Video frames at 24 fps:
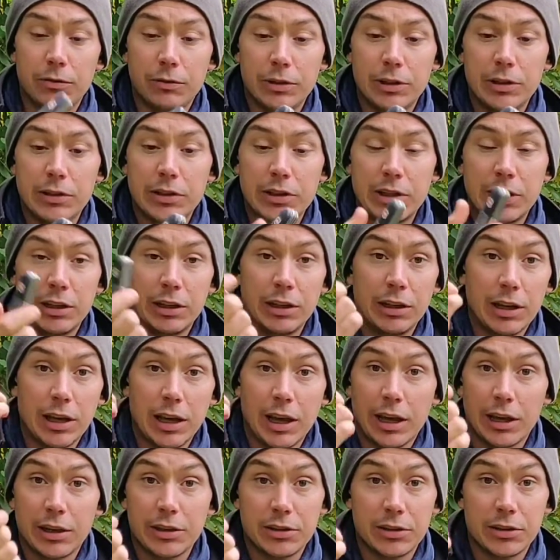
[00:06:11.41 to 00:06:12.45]
This thing
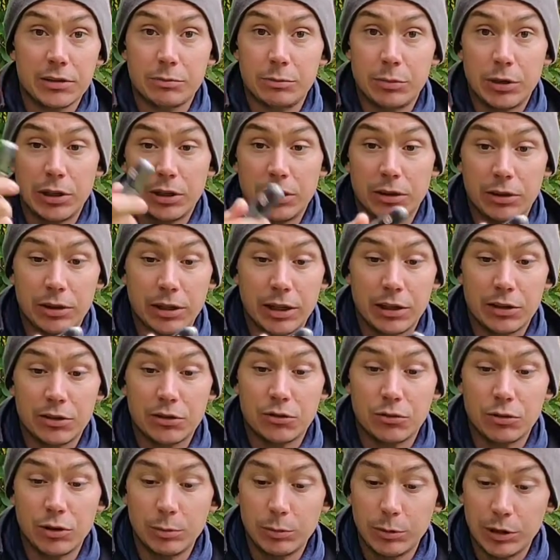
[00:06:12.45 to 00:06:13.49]
has been
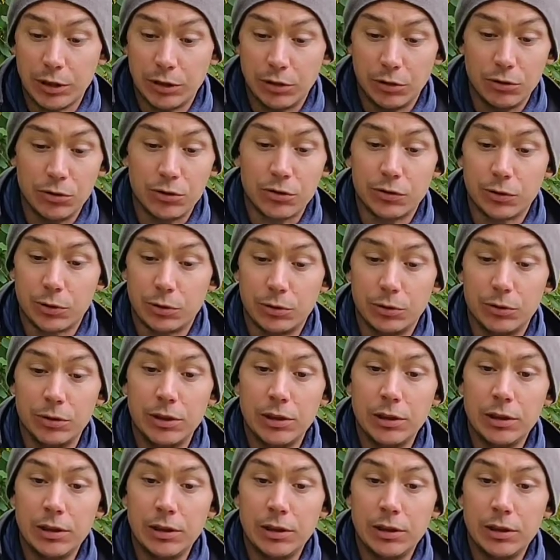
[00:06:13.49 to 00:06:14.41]
extremely useful